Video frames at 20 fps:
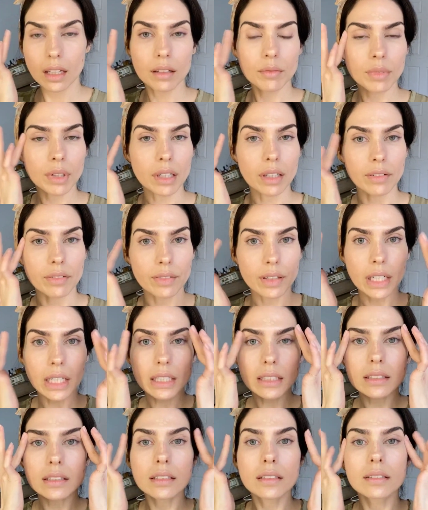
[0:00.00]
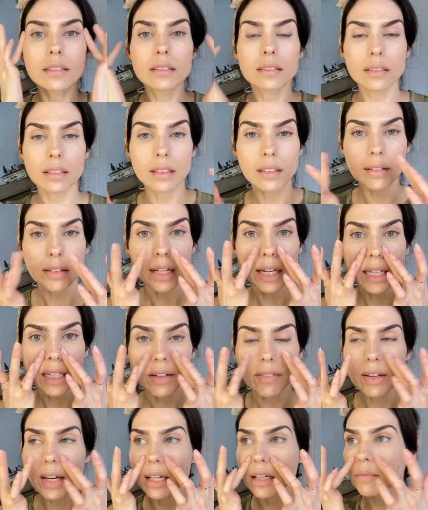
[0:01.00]
Perfect. All right, I've
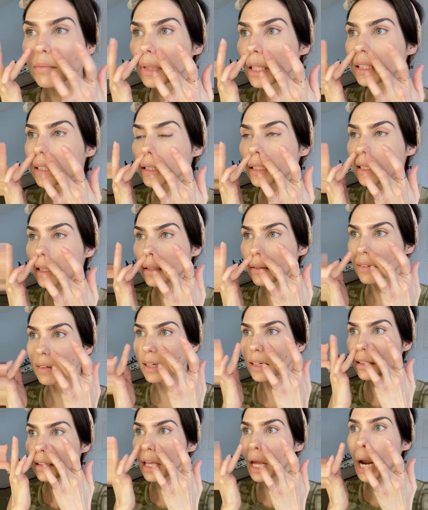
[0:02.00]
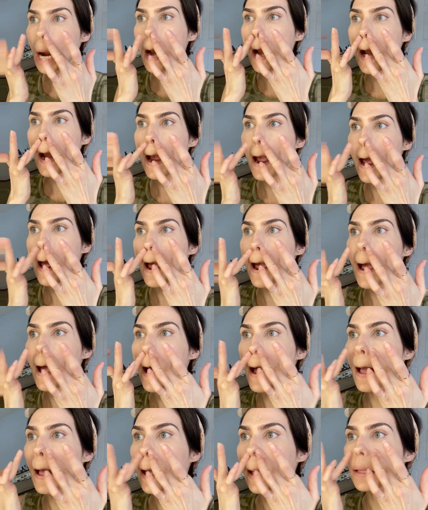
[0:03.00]
got it blended in around there.
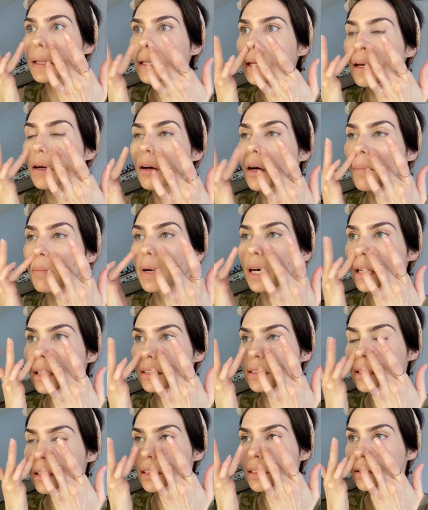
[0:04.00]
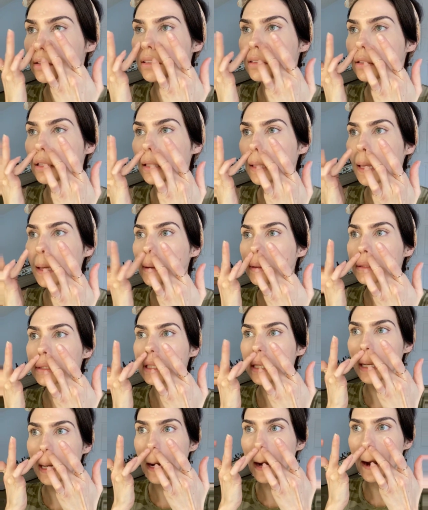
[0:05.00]
Let's go up onto the nose
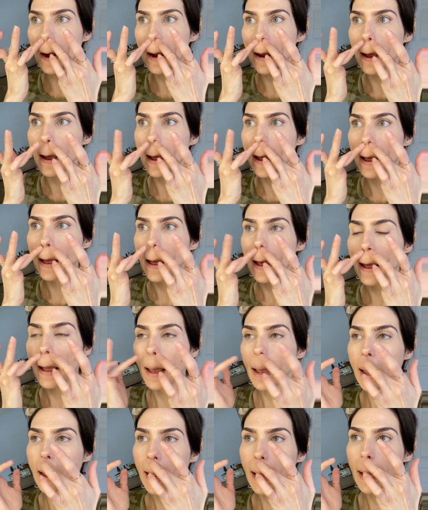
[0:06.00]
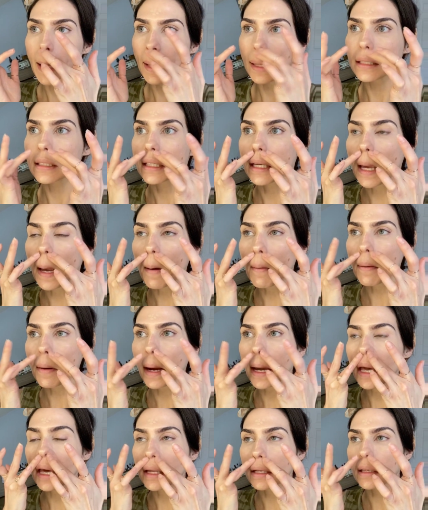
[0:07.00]
here. I like to get
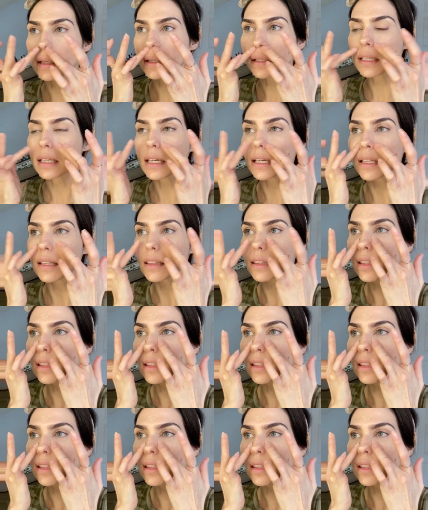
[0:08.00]
right underneath.